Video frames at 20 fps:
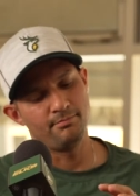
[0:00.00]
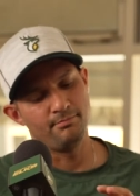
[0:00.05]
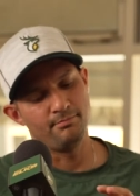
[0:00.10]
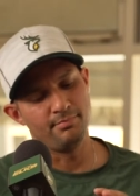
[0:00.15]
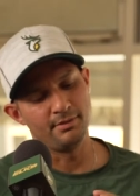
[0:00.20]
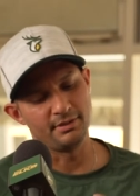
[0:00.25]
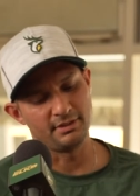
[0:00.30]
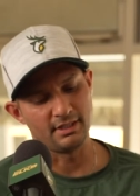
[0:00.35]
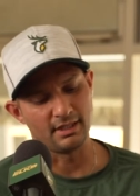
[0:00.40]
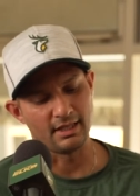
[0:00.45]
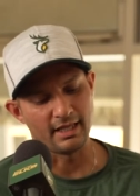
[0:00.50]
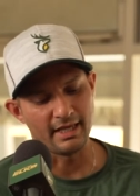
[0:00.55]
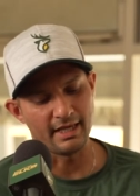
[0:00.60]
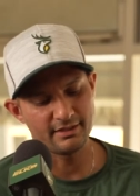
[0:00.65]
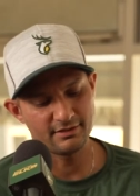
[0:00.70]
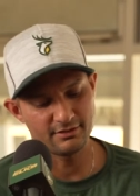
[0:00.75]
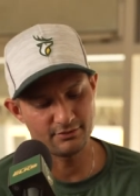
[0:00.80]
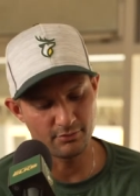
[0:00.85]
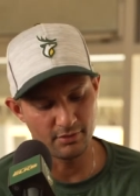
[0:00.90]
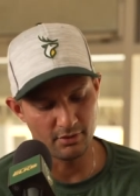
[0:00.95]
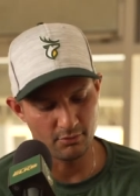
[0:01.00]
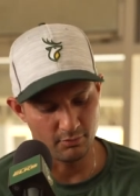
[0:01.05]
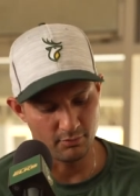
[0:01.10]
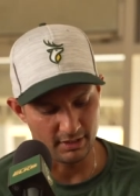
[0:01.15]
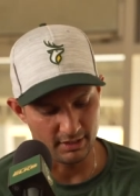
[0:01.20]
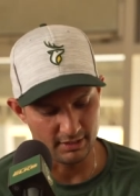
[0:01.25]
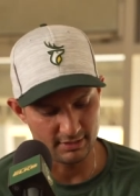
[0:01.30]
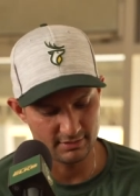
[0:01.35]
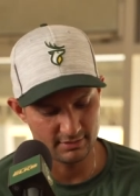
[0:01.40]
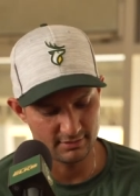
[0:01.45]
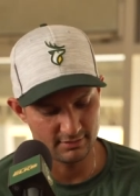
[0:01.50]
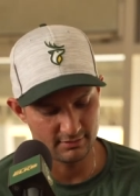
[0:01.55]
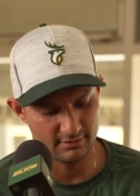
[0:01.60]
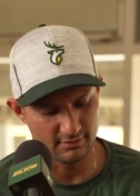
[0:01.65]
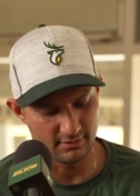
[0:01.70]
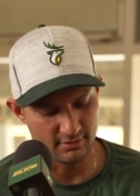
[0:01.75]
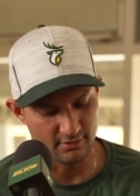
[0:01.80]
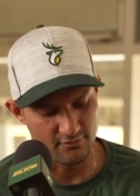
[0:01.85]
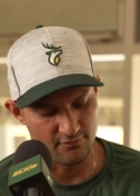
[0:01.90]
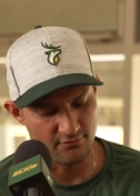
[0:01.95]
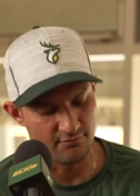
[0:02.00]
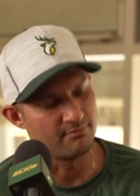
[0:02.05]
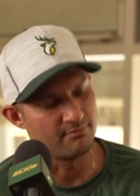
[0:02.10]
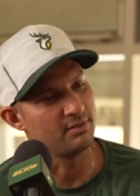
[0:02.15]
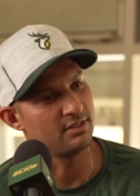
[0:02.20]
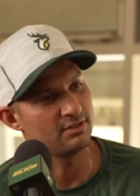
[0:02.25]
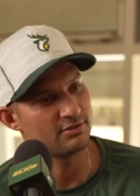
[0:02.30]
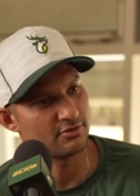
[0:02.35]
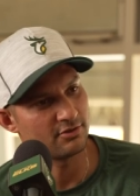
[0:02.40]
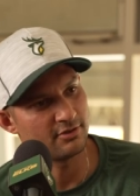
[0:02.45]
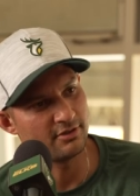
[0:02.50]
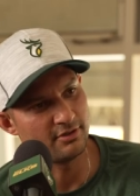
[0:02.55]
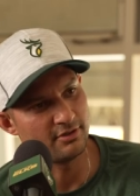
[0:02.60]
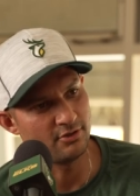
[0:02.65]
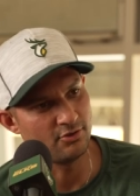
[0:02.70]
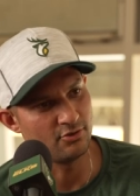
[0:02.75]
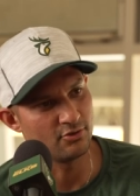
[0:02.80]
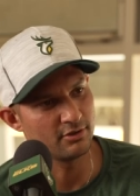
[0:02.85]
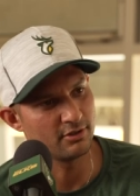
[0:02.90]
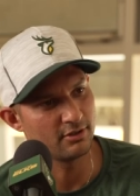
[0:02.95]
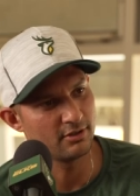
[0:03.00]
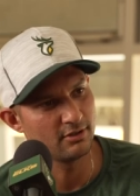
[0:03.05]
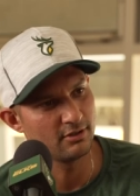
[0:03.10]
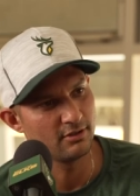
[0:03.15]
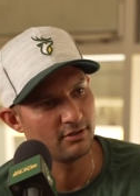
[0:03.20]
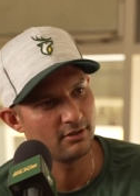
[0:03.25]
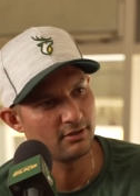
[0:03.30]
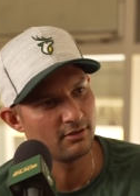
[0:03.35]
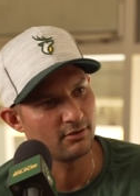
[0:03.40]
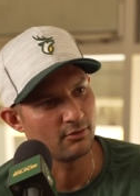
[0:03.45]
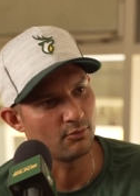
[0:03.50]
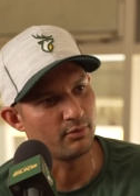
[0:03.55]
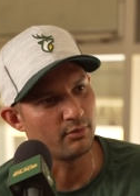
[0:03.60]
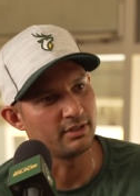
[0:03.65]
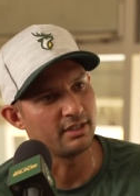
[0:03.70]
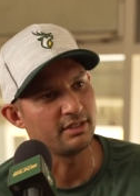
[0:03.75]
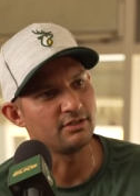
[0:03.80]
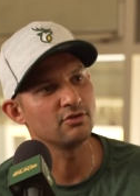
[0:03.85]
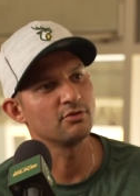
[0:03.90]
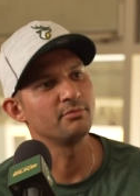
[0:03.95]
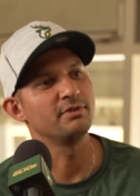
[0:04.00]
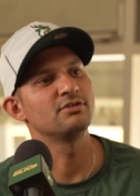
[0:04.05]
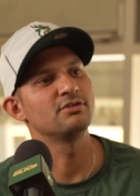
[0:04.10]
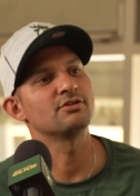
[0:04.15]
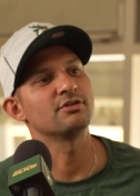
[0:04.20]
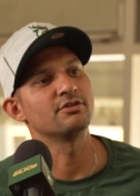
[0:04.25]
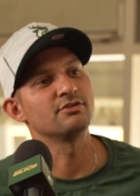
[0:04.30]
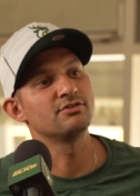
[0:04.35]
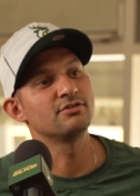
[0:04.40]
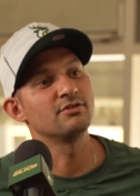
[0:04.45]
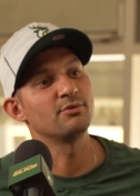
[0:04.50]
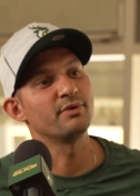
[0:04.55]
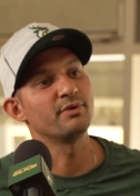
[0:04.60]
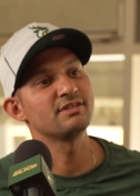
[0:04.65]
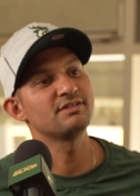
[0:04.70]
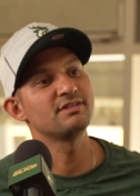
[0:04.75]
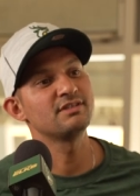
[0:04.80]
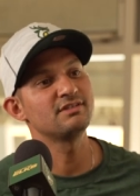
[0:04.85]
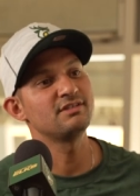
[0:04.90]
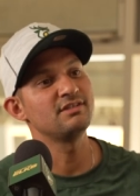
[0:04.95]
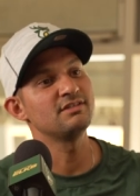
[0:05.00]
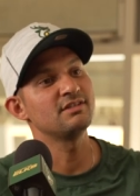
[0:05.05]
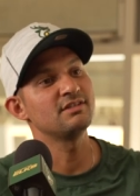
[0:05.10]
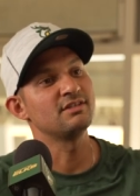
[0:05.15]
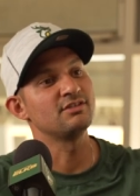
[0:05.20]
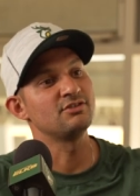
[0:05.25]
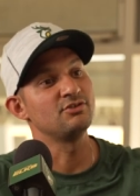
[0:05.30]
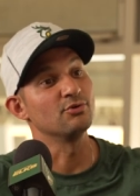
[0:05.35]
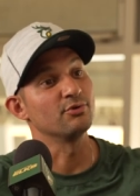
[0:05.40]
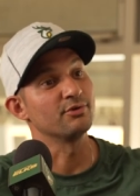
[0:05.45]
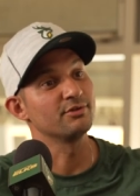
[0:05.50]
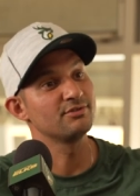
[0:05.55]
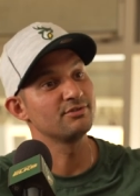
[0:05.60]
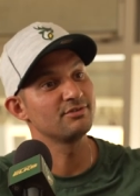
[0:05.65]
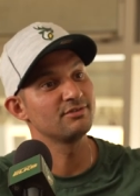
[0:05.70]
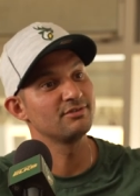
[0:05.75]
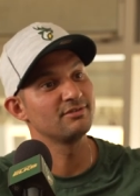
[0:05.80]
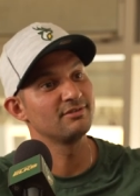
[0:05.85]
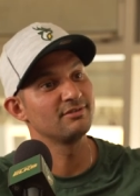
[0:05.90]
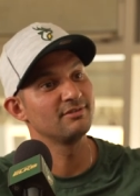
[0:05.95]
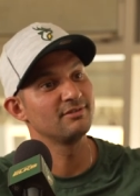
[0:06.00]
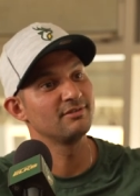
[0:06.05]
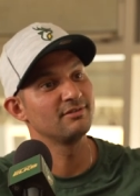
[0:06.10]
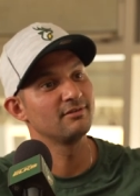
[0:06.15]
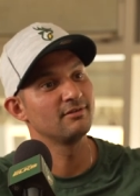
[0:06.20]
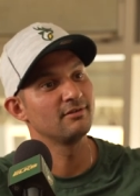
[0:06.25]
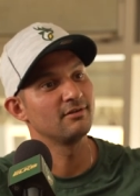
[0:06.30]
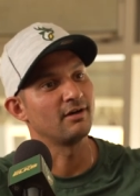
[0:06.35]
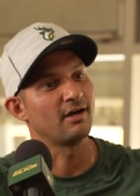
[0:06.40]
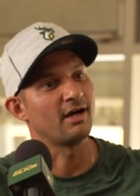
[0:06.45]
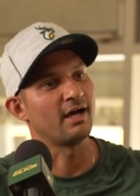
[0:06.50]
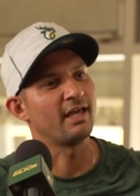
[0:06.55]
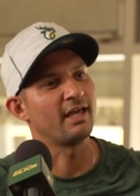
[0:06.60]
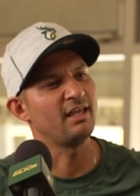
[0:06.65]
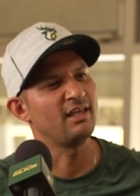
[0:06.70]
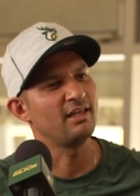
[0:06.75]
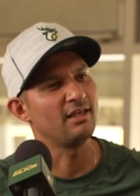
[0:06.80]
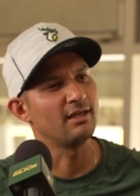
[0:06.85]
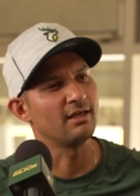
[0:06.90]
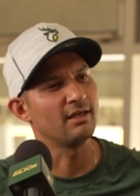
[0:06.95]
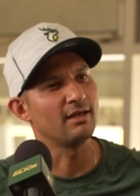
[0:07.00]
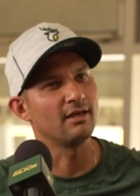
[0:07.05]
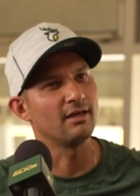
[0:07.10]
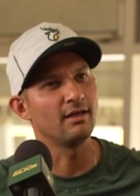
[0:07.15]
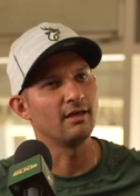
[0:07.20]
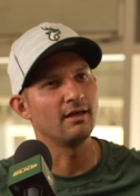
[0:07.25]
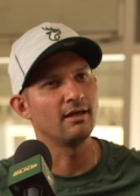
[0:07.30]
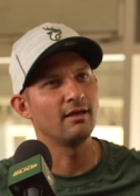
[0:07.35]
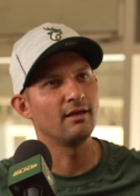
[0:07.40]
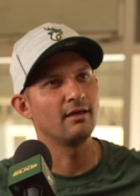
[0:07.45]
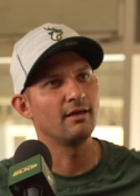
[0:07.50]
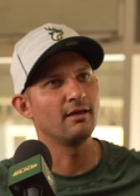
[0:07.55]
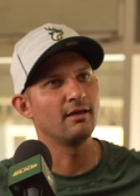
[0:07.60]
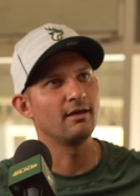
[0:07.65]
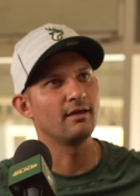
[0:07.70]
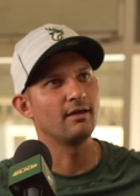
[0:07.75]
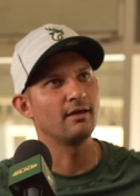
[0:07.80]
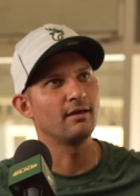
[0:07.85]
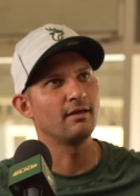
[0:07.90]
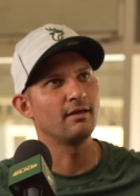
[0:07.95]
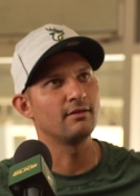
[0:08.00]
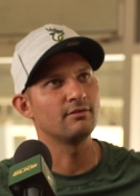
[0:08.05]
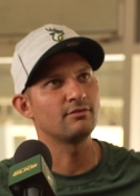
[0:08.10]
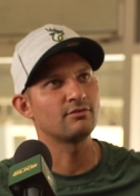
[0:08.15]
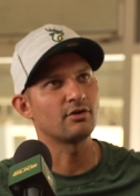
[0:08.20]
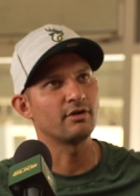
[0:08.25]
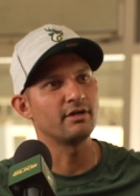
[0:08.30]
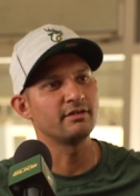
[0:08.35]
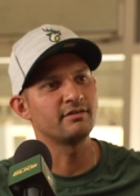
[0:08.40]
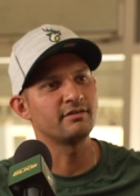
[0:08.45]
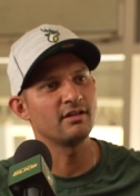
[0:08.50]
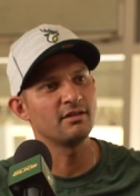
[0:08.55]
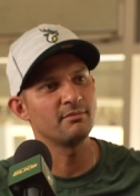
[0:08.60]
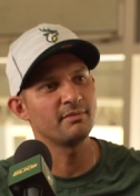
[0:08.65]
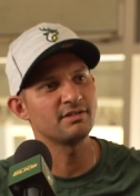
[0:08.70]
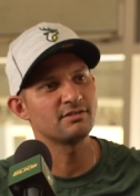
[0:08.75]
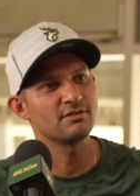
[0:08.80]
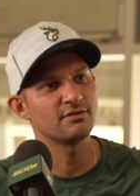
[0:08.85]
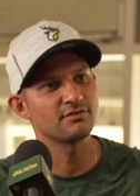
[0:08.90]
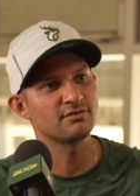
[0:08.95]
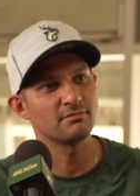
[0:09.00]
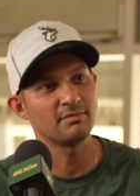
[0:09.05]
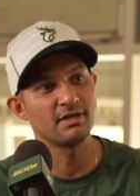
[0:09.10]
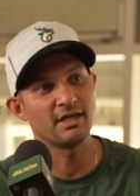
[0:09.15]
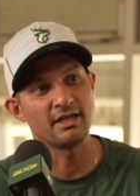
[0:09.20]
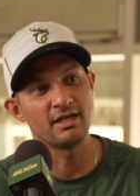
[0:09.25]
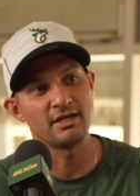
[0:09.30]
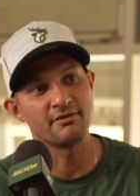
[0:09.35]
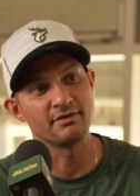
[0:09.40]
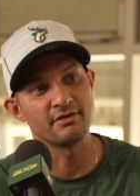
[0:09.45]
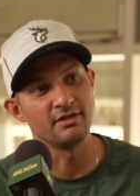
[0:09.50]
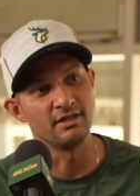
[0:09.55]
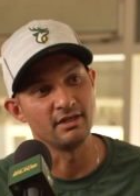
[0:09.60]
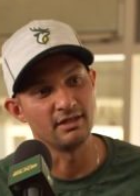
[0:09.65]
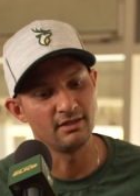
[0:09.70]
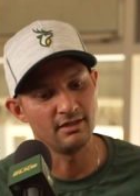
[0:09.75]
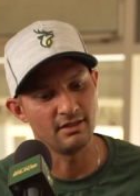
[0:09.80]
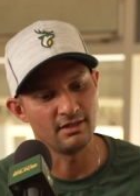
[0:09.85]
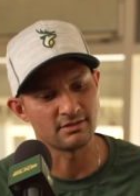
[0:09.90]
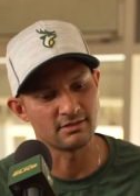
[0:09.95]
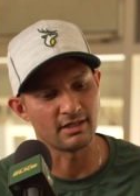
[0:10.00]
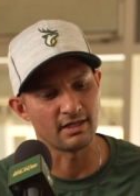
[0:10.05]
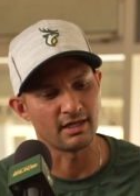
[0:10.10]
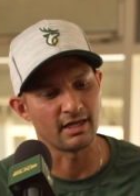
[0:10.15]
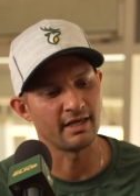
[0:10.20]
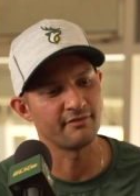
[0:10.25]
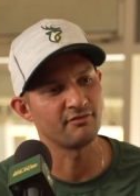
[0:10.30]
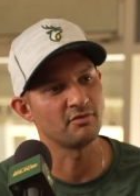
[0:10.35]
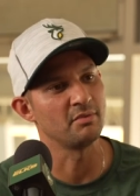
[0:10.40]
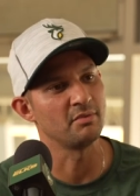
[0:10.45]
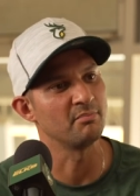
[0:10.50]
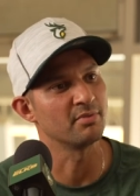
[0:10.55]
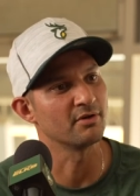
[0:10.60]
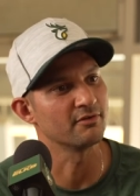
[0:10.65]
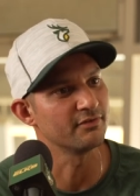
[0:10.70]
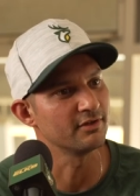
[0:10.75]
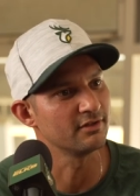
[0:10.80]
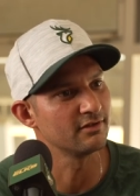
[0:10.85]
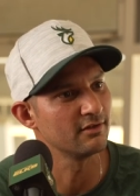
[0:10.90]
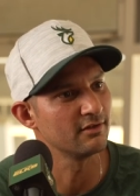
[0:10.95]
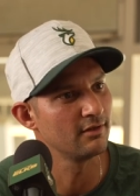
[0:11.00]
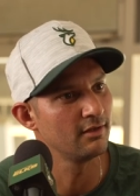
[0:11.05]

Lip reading: But the last 3 weeks of me starting in New York, when they told me, Serge, the rest of the season is yours, I started telling myself something I never did. And it's like, I have to be perfect.